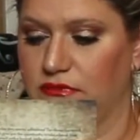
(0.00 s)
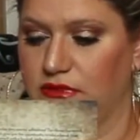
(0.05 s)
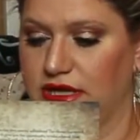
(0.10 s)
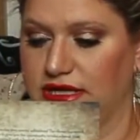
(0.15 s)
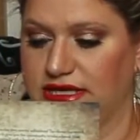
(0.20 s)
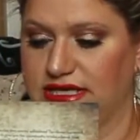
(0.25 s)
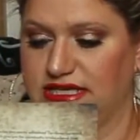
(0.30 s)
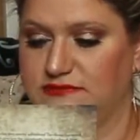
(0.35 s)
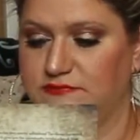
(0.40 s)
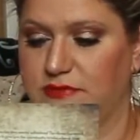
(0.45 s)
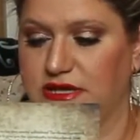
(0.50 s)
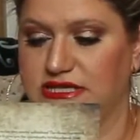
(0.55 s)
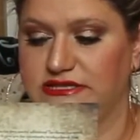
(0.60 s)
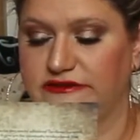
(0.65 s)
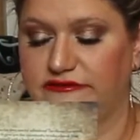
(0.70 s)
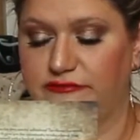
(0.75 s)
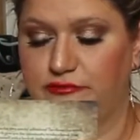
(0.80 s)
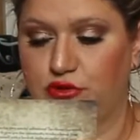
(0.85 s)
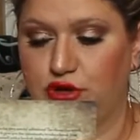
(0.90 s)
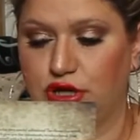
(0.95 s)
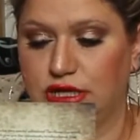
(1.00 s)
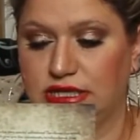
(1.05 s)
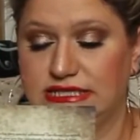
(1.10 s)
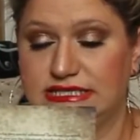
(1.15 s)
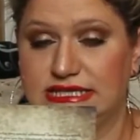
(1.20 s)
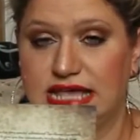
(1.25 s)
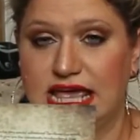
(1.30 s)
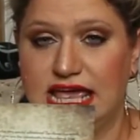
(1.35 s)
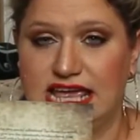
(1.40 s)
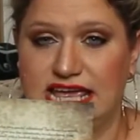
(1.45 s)
like expensive
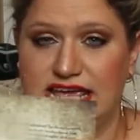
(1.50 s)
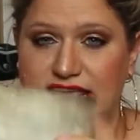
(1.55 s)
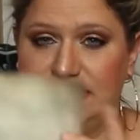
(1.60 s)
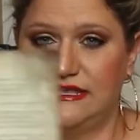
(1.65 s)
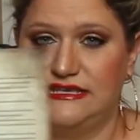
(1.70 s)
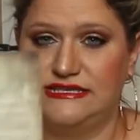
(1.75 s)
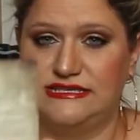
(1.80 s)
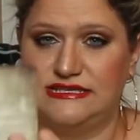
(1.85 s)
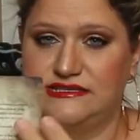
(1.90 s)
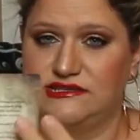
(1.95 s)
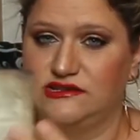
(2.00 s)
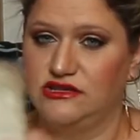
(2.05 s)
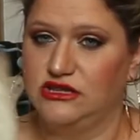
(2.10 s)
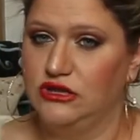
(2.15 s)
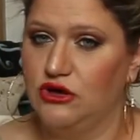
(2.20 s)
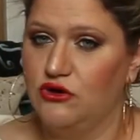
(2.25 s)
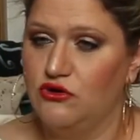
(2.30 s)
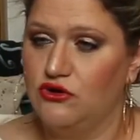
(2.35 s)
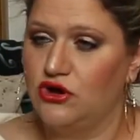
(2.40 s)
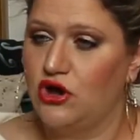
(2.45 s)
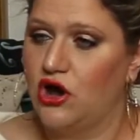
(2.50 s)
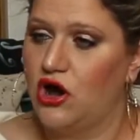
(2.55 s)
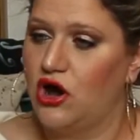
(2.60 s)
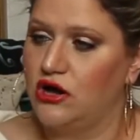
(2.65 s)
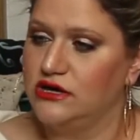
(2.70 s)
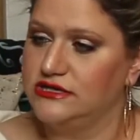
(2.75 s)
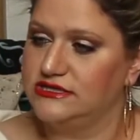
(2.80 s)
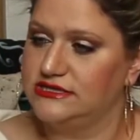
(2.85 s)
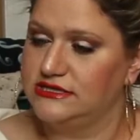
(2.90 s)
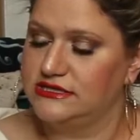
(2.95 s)
prints. This is a low
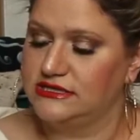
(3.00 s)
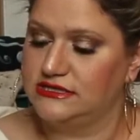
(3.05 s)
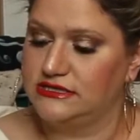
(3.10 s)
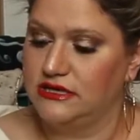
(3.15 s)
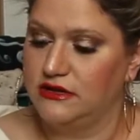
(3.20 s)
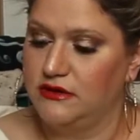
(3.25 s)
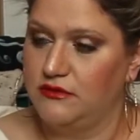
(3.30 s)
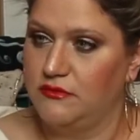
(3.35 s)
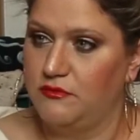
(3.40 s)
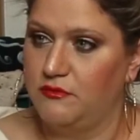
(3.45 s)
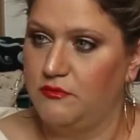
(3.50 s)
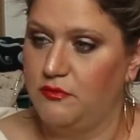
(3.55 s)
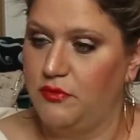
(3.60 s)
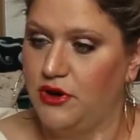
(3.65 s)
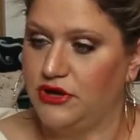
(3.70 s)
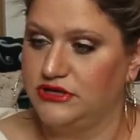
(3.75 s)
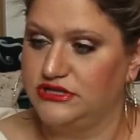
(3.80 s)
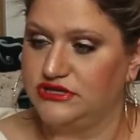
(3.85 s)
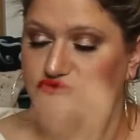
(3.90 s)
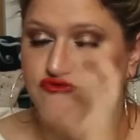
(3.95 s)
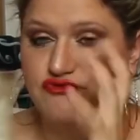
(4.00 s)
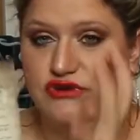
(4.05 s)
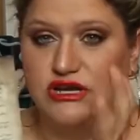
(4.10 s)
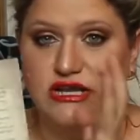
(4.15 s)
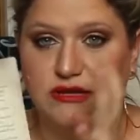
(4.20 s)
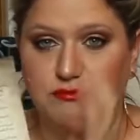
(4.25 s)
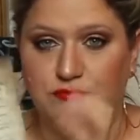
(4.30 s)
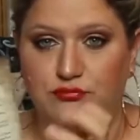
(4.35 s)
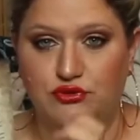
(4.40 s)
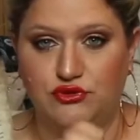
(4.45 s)
cost but
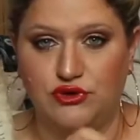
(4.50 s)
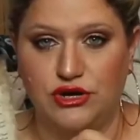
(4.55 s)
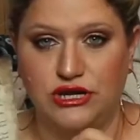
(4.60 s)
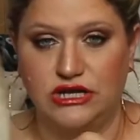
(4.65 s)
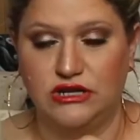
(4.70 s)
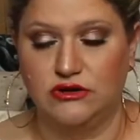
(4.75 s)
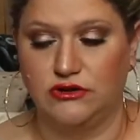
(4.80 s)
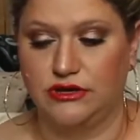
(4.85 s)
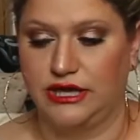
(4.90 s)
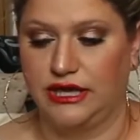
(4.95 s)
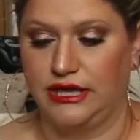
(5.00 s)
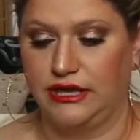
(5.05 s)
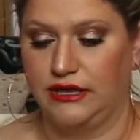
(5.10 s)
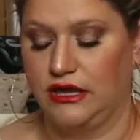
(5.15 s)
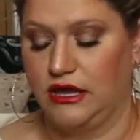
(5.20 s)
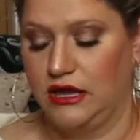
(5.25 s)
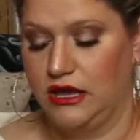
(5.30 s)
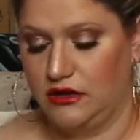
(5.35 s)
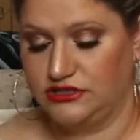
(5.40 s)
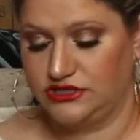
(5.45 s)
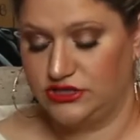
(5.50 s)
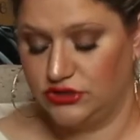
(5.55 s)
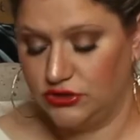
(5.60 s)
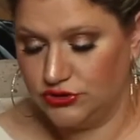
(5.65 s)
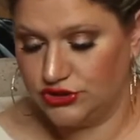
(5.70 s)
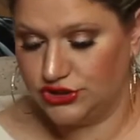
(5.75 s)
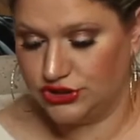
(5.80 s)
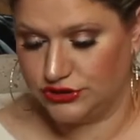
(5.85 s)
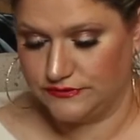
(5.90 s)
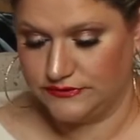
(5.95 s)
really pretty looking
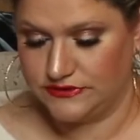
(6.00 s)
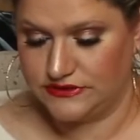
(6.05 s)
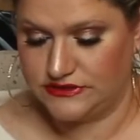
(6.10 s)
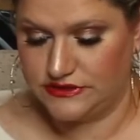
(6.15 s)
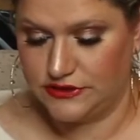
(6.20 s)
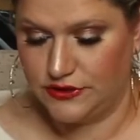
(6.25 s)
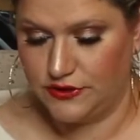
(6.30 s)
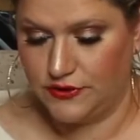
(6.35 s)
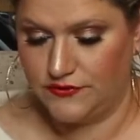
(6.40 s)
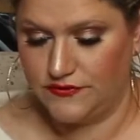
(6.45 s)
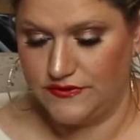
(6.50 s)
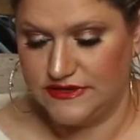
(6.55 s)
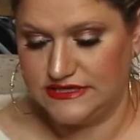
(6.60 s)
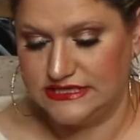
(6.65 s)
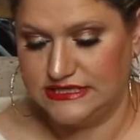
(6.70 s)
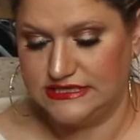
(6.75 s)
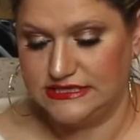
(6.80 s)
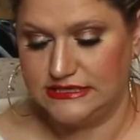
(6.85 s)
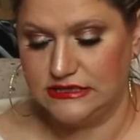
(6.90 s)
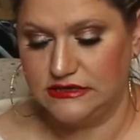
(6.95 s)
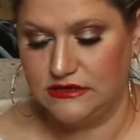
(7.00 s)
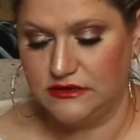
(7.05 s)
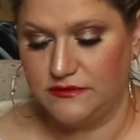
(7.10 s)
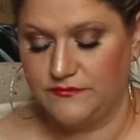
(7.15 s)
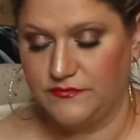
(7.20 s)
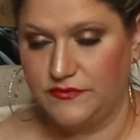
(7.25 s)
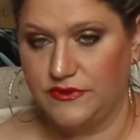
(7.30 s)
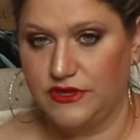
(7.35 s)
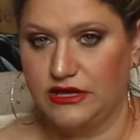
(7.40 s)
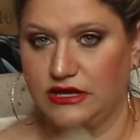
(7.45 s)
solution. So this is
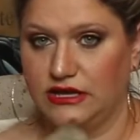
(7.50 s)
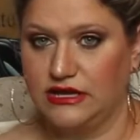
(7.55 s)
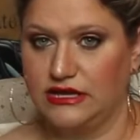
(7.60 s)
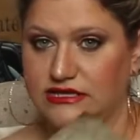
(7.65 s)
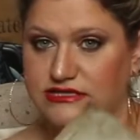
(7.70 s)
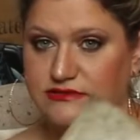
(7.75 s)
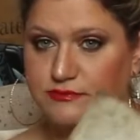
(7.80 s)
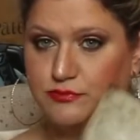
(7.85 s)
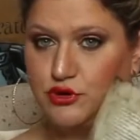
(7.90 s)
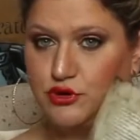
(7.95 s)
it's a